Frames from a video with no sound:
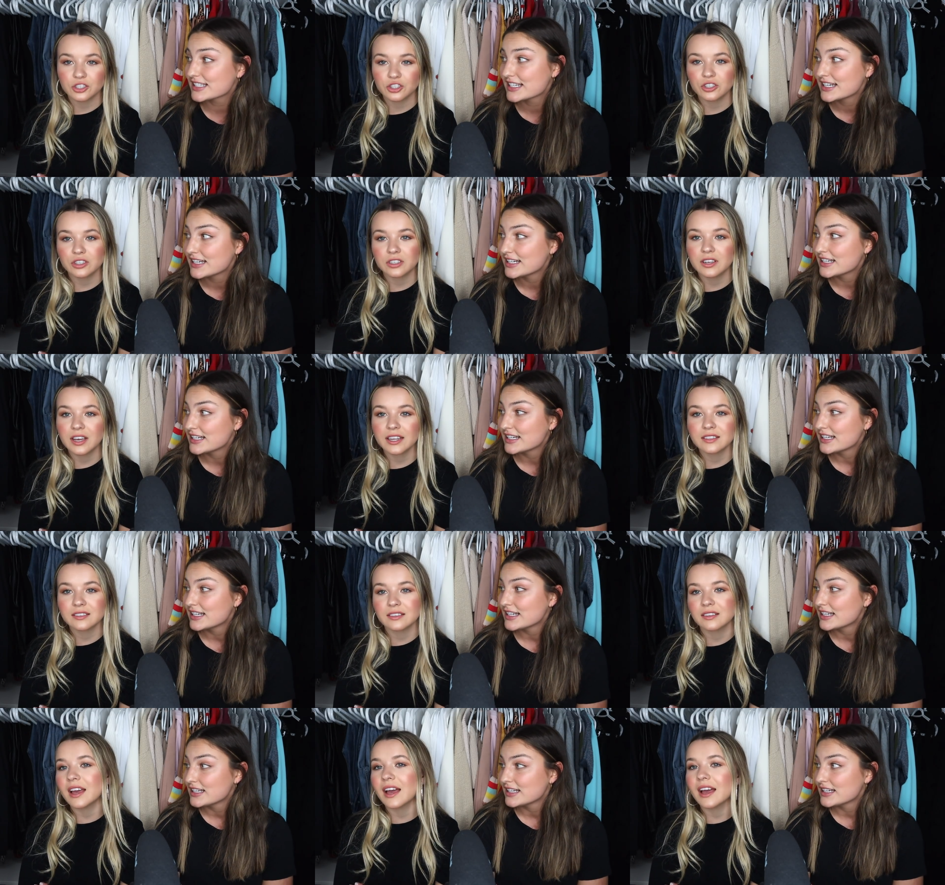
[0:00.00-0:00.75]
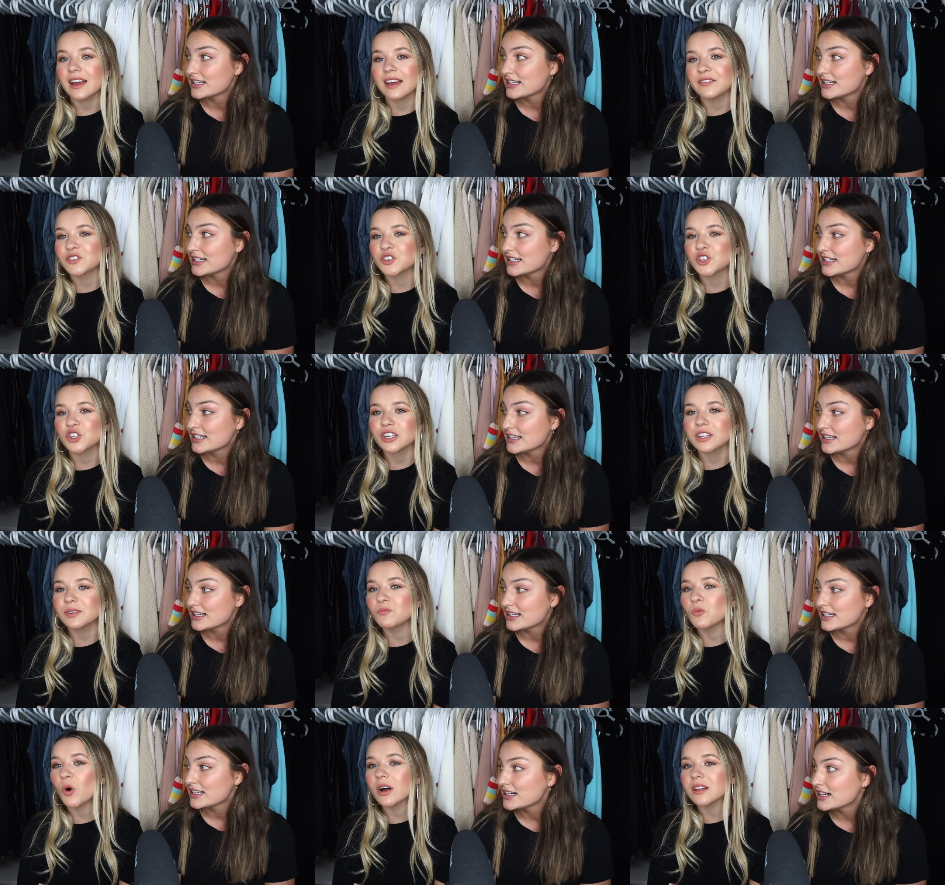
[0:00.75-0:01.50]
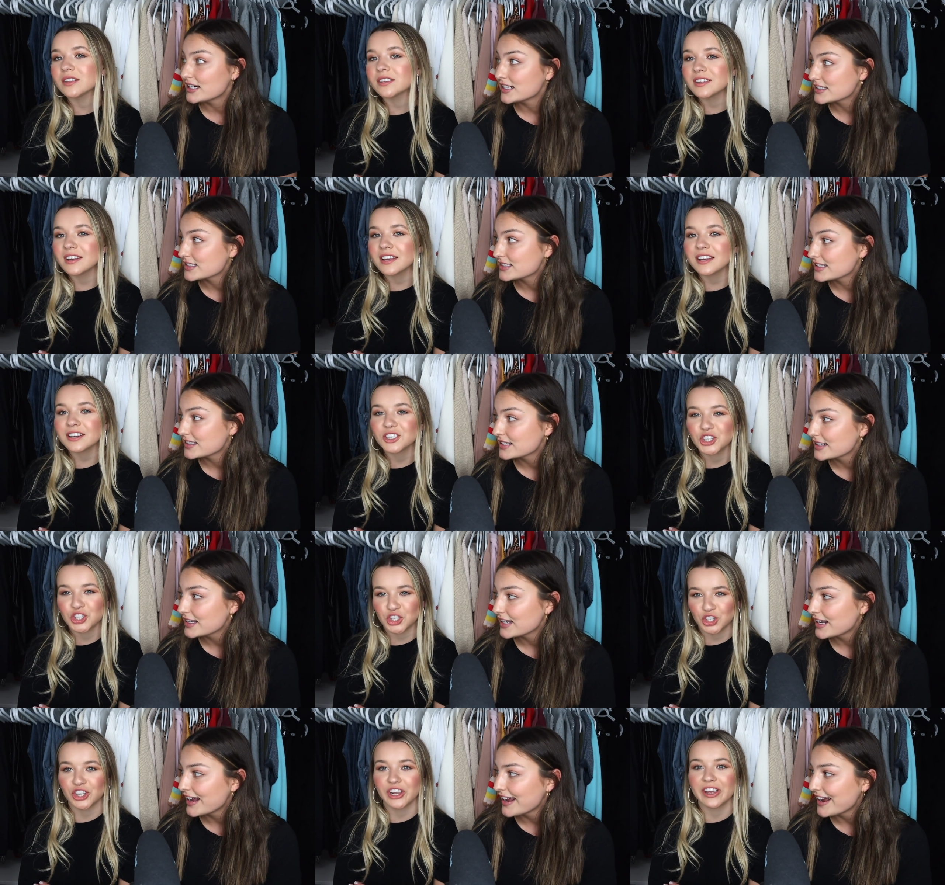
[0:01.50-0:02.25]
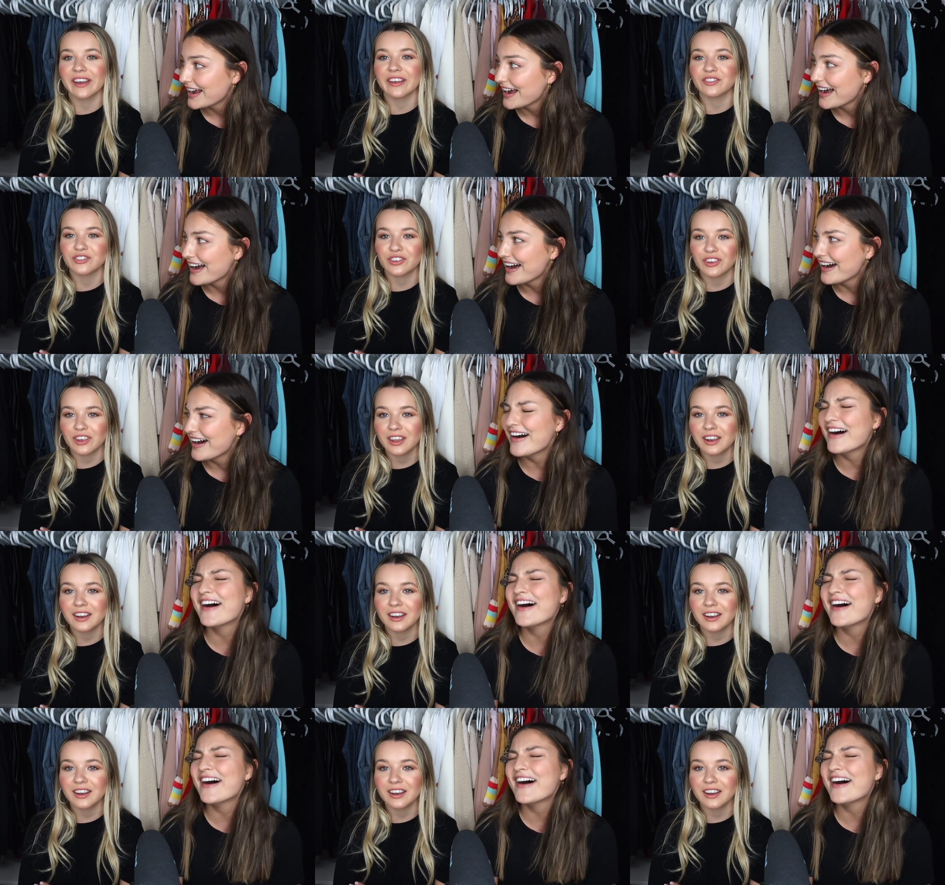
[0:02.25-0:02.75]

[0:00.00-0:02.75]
Speaker 1: Just, she get if she wants it, she gets it